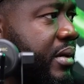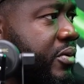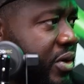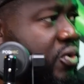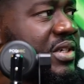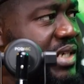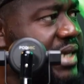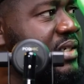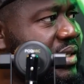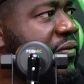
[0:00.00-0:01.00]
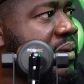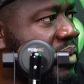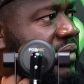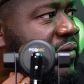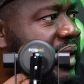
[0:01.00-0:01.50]
No, he was charging different
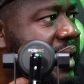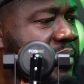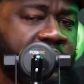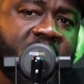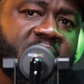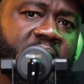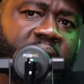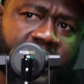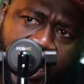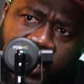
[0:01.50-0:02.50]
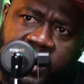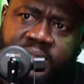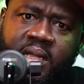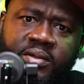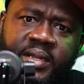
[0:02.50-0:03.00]
money for that meboa. Yeah,
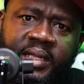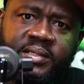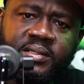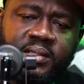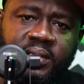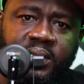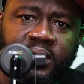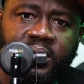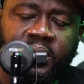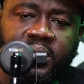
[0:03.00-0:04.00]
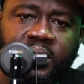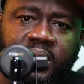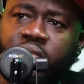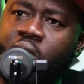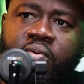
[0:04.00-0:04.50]
that's how it is.
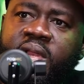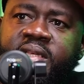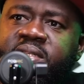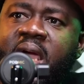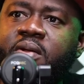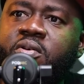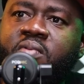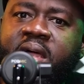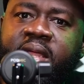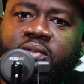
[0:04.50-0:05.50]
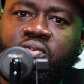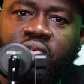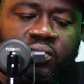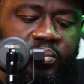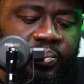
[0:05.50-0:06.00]
Into release and on there
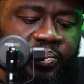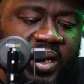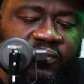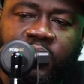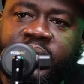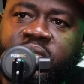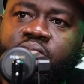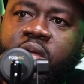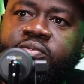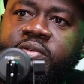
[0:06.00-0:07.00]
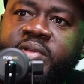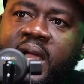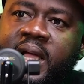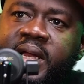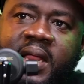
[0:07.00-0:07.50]
two platform is no tweet
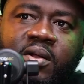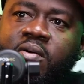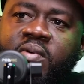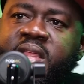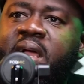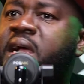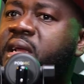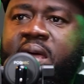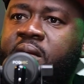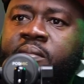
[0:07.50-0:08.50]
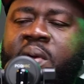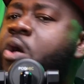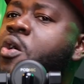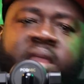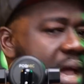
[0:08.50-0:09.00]
akakra no wenya kakra no but
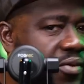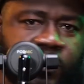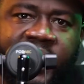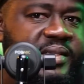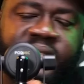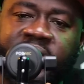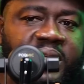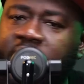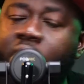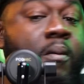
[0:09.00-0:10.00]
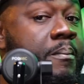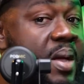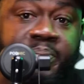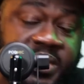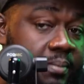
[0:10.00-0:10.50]
adwuma say dey
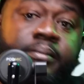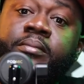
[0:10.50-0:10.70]
mebiem